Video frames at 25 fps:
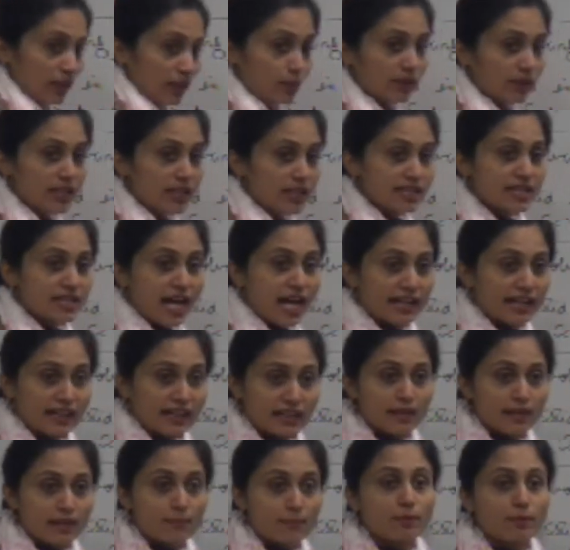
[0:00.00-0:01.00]
is
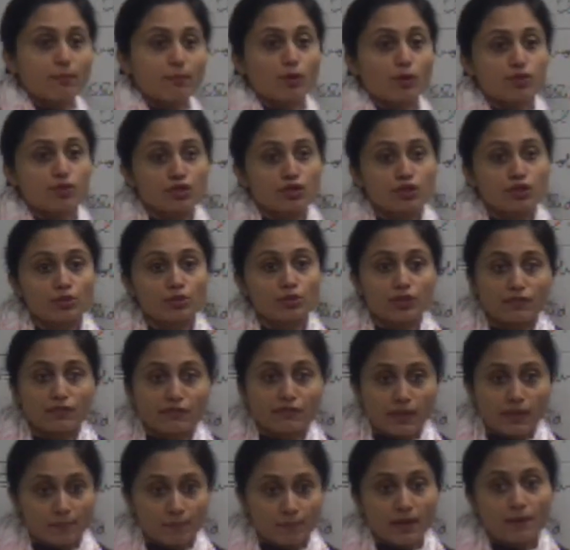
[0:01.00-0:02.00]
directly proportional to the vapor